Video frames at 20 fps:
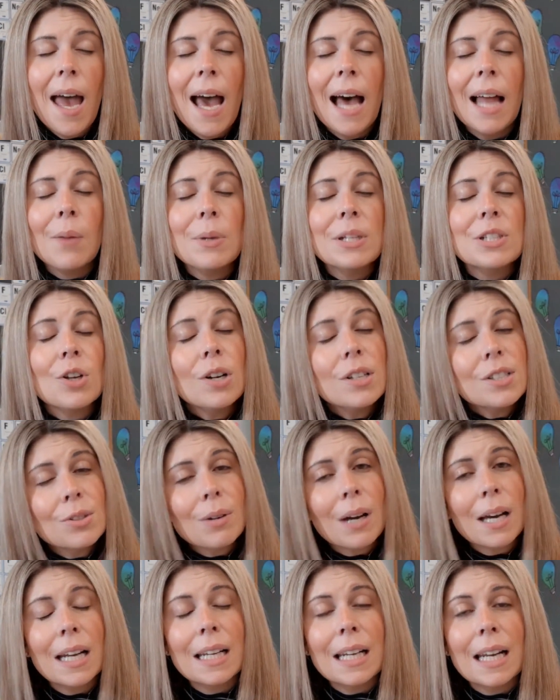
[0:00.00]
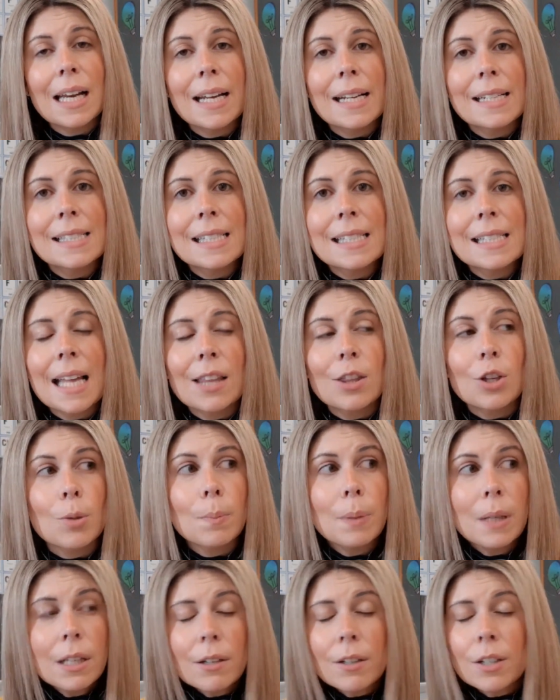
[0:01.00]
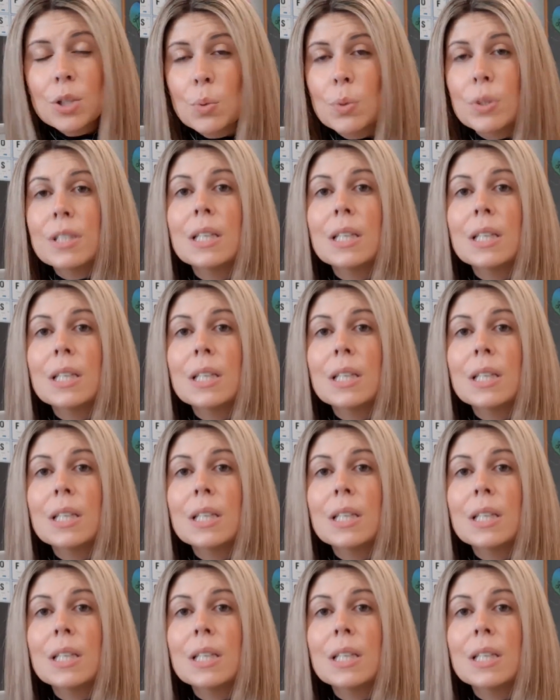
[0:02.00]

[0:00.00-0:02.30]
And what's also kind of nice is that their peers will